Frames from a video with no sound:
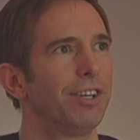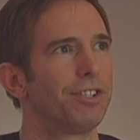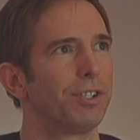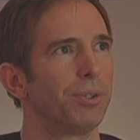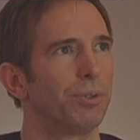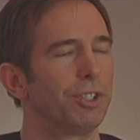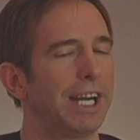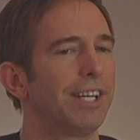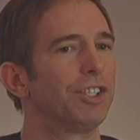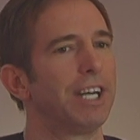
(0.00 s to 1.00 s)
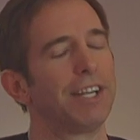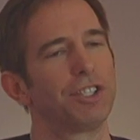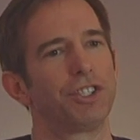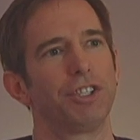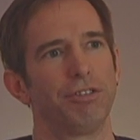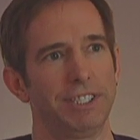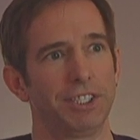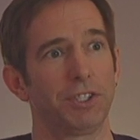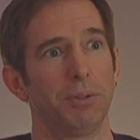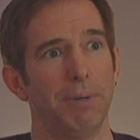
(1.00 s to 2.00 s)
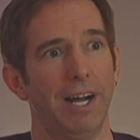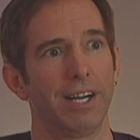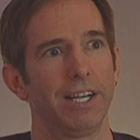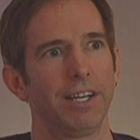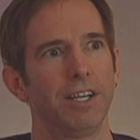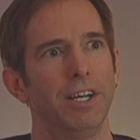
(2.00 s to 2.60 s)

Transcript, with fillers: to change not just your physical body,